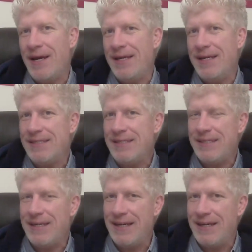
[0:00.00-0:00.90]

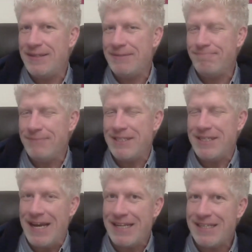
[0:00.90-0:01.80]
It's
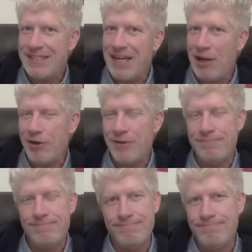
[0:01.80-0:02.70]
not the
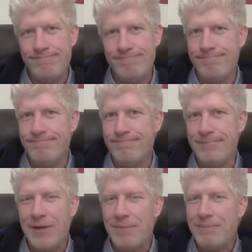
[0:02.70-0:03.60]
seller.
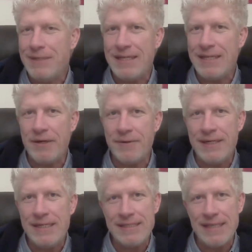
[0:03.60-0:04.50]
No, not that
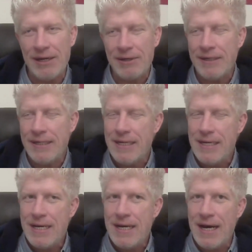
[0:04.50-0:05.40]
greedy seller.
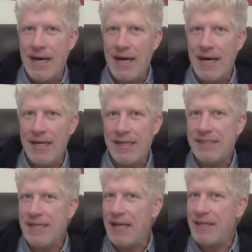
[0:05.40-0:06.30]

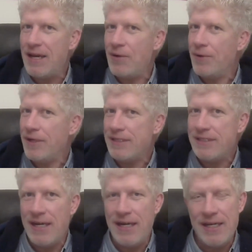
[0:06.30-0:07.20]
It's not that real
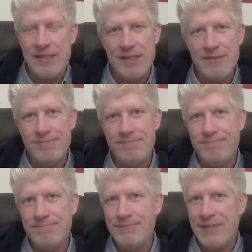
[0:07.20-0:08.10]
estate agent,
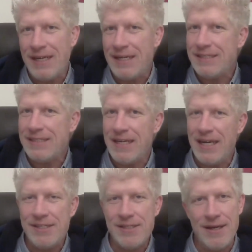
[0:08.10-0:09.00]
that listing
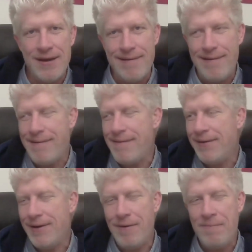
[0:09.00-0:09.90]
agent.
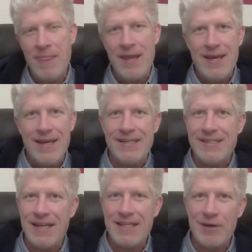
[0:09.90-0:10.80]
Nope.
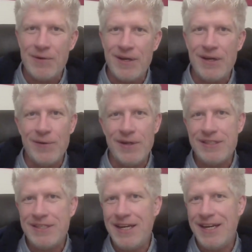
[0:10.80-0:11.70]
It's not that greedy real
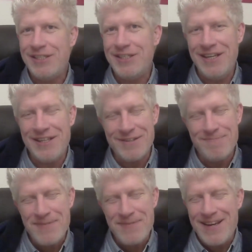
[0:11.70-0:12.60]
estate agent
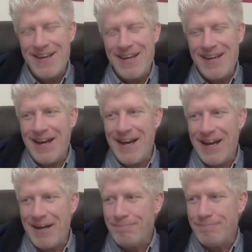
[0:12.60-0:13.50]
either.
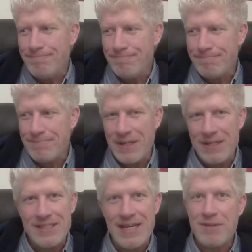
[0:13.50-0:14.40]
Um,
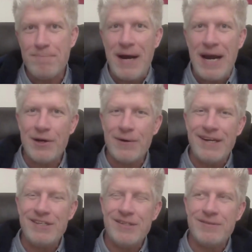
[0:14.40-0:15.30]
it's not the buyer
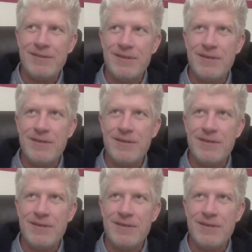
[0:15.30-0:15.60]
agent.